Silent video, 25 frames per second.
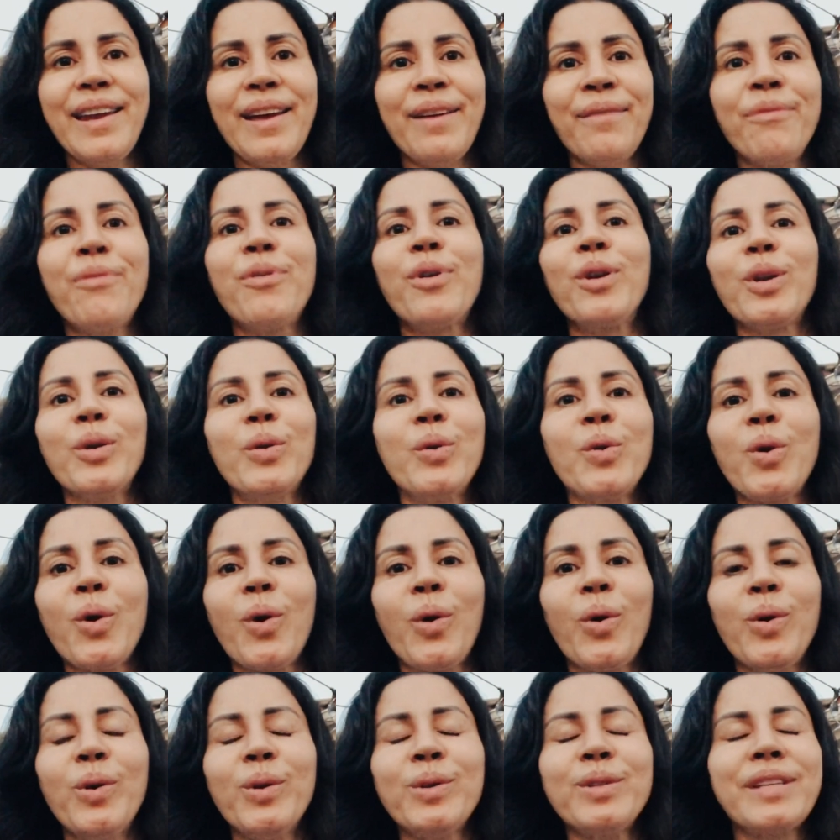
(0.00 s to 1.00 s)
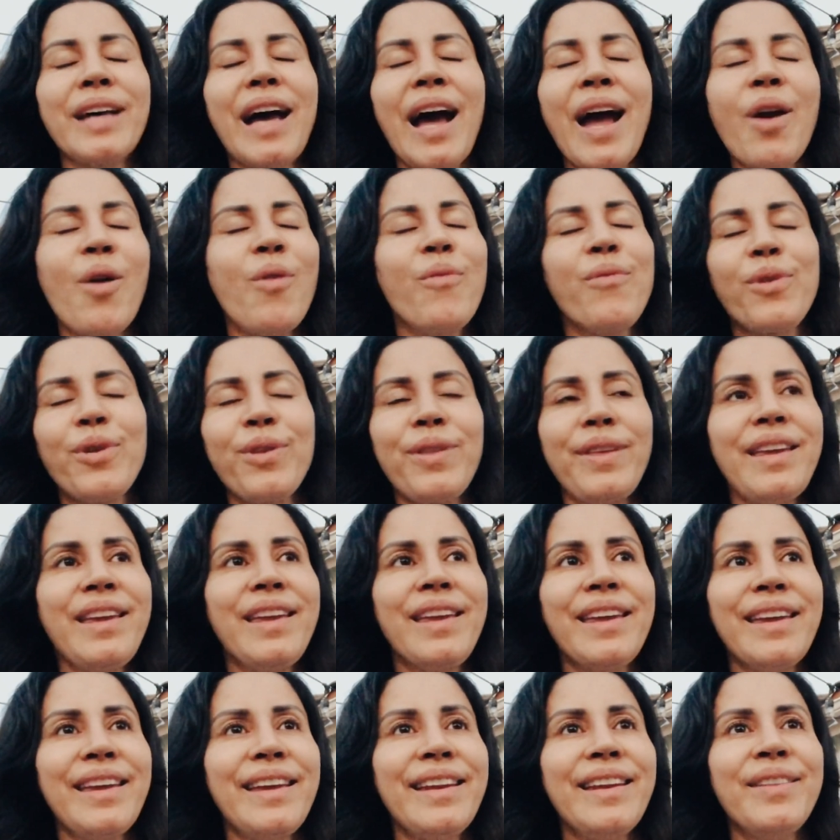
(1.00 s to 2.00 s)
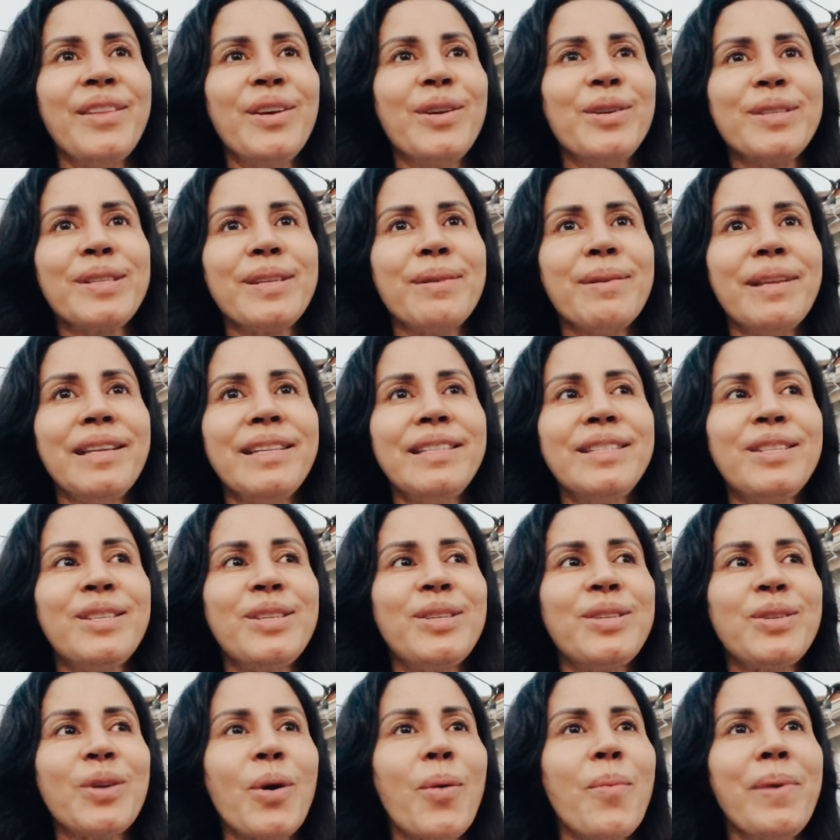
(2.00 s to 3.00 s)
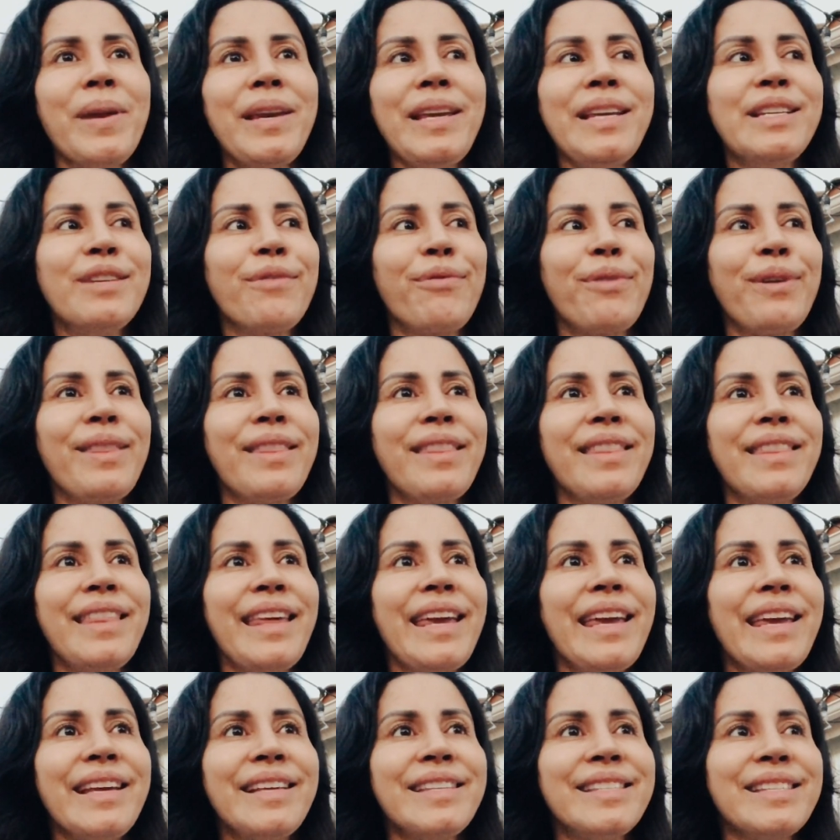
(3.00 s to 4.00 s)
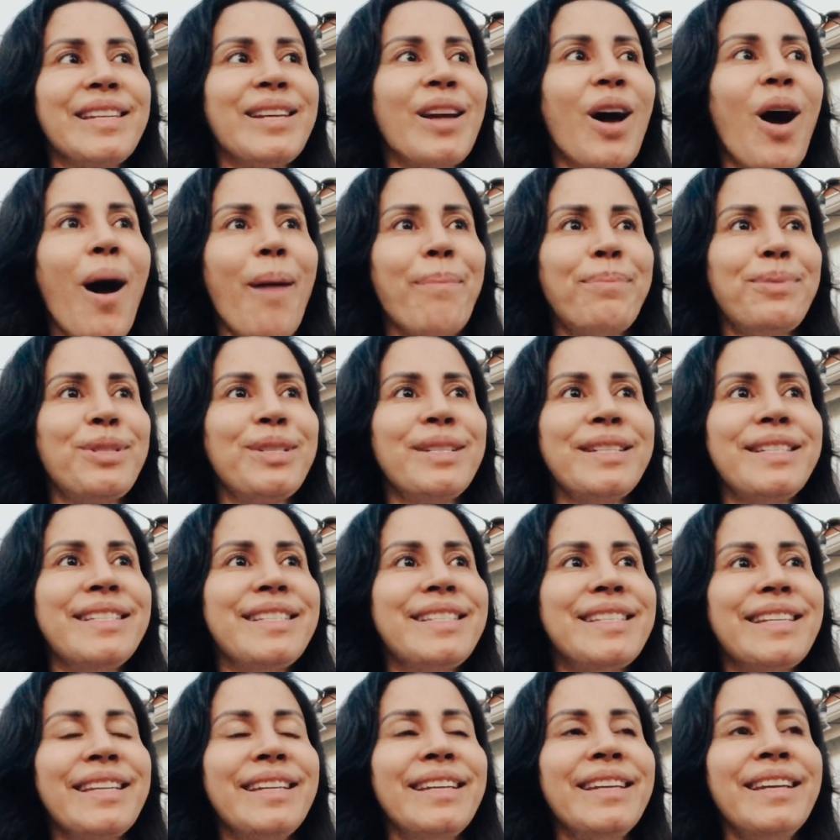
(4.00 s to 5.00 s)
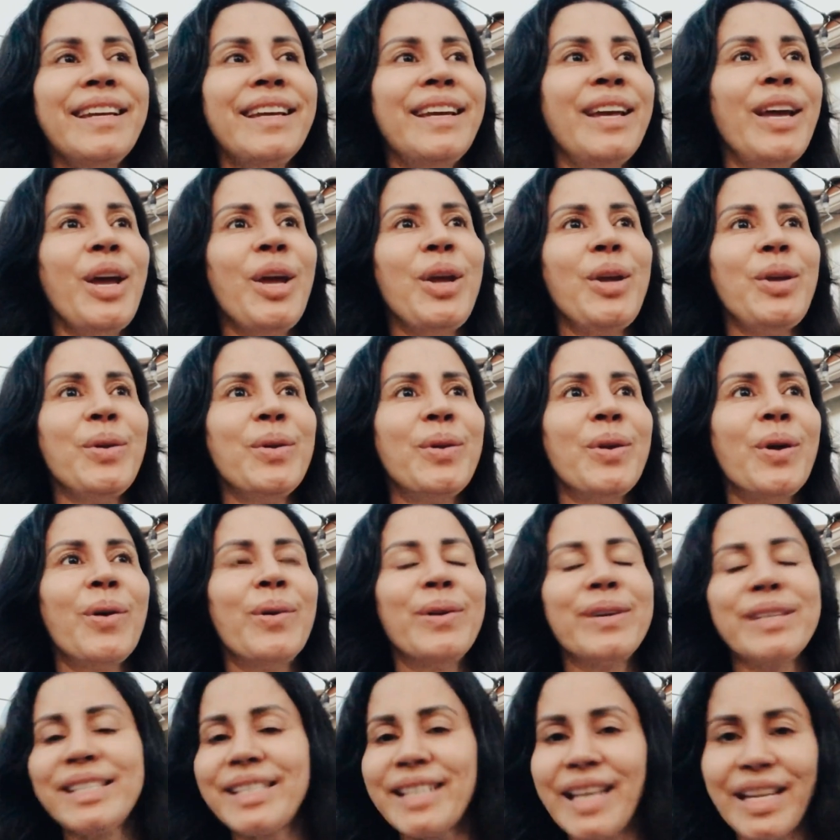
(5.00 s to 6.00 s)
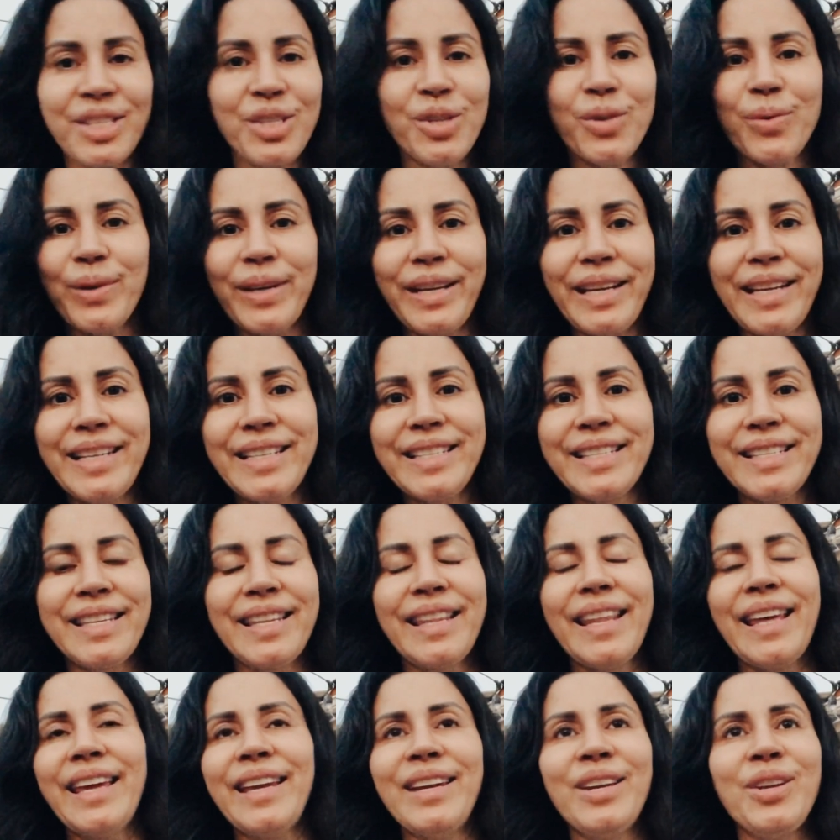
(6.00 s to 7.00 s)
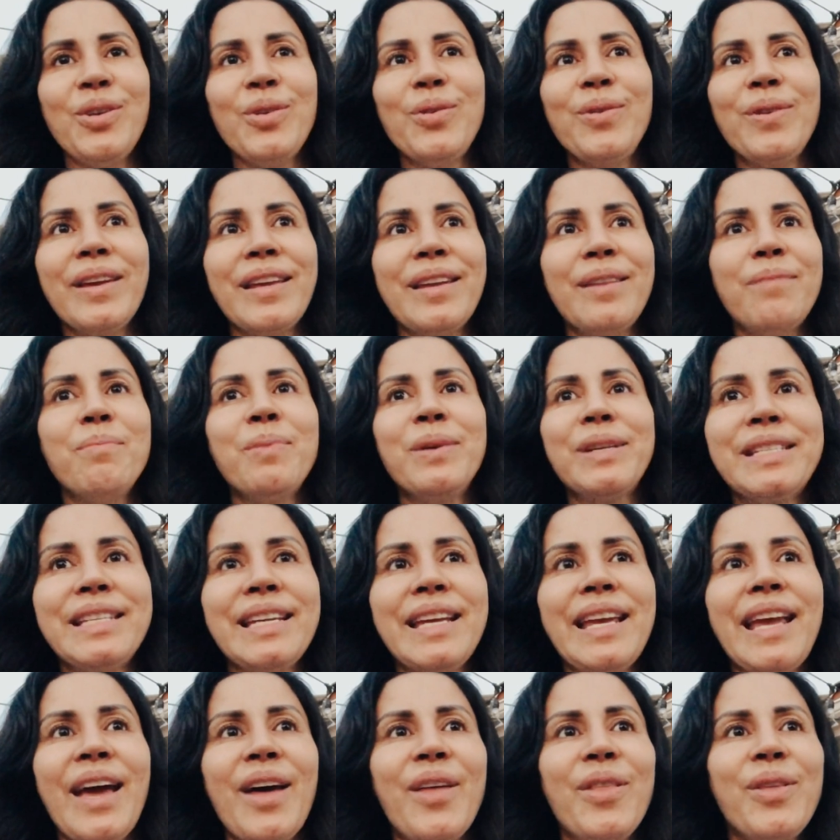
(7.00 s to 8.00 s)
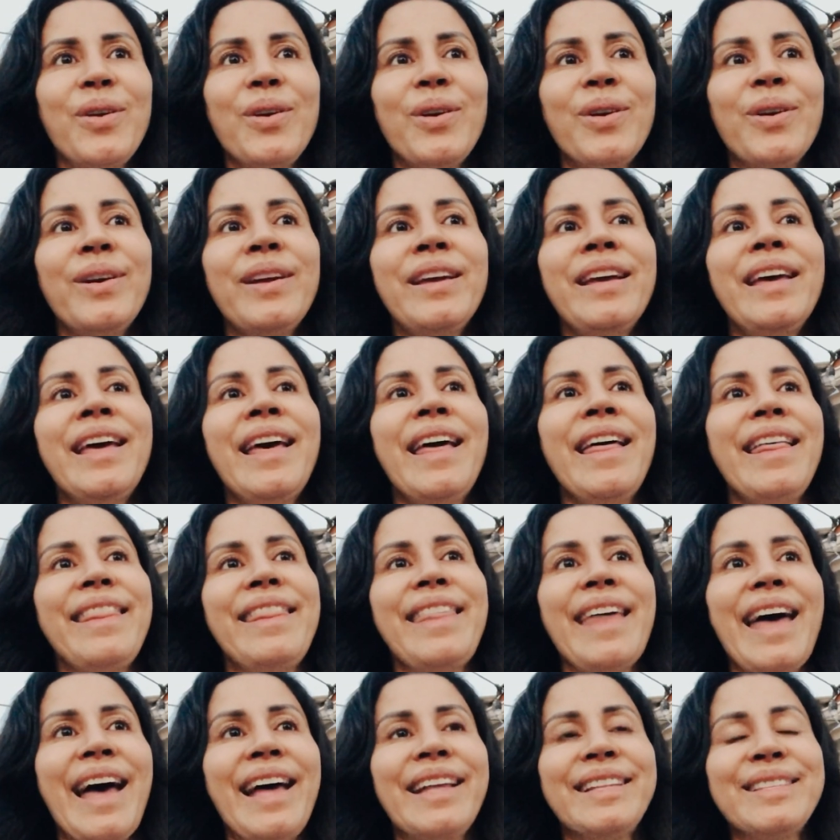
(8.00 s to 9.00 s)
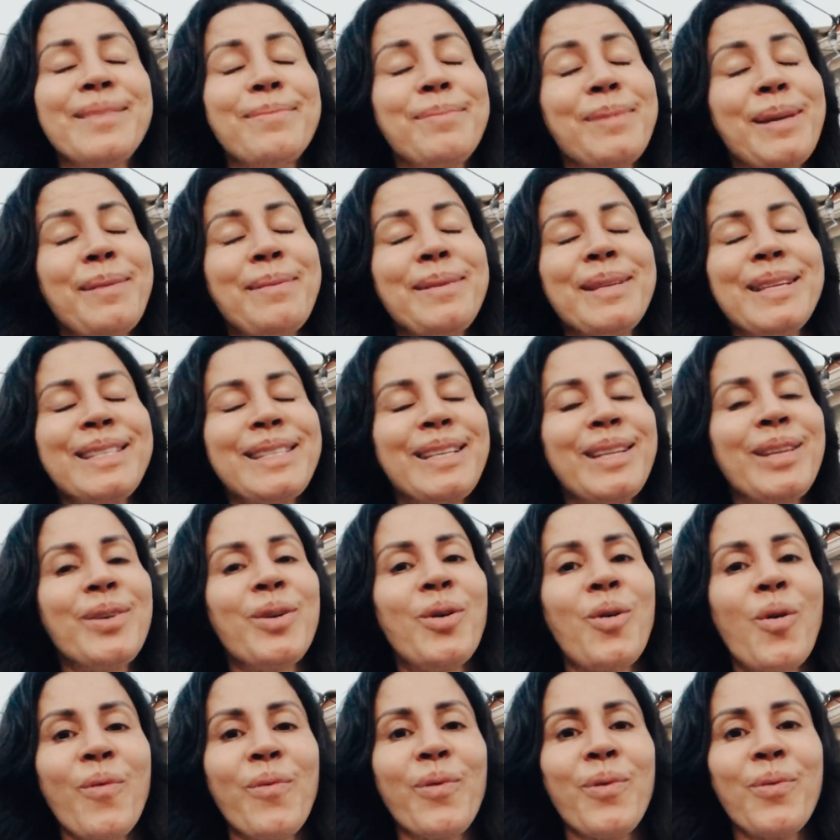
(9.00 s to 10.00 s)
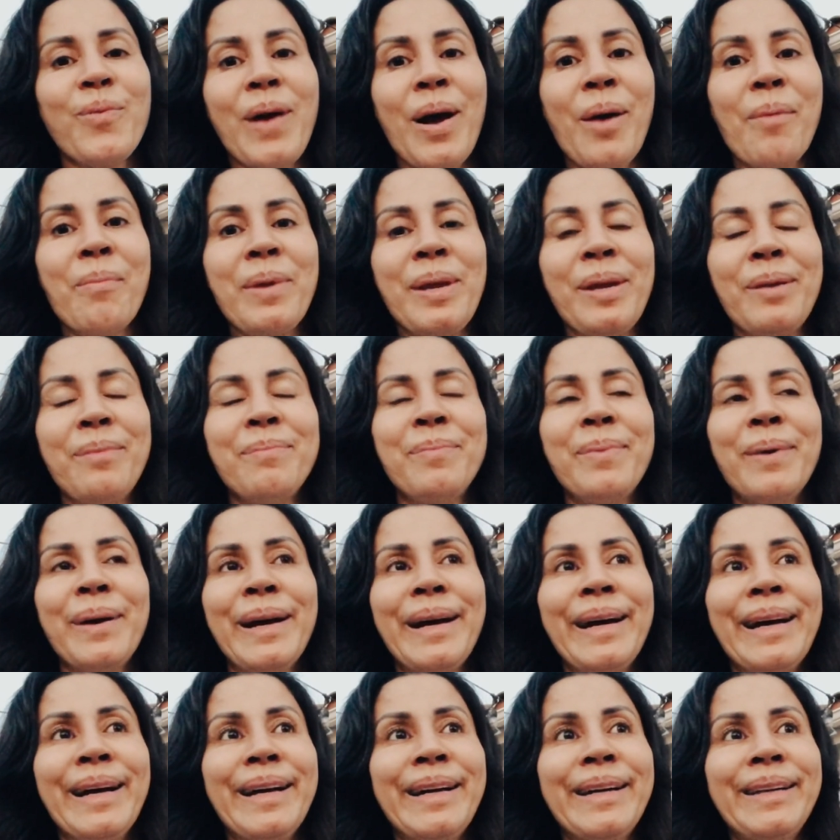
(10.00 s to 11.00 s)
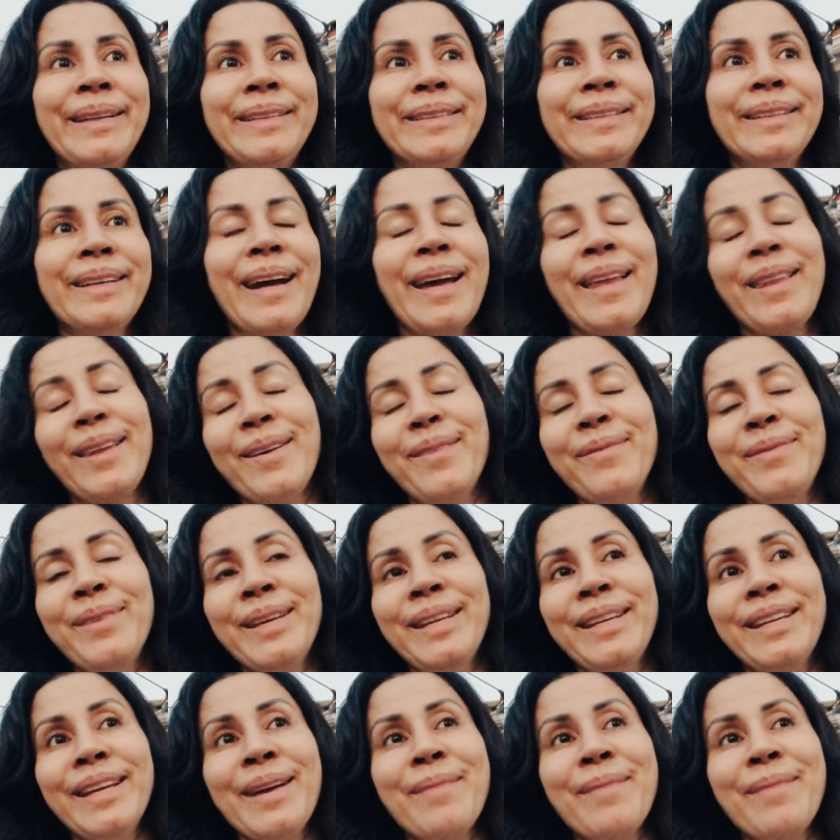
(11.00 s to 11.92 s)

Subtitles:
And for little girls, I overthink it. There's so many different things and options and accessories that you can together that sometimes it's a little overwhelming, but I love it.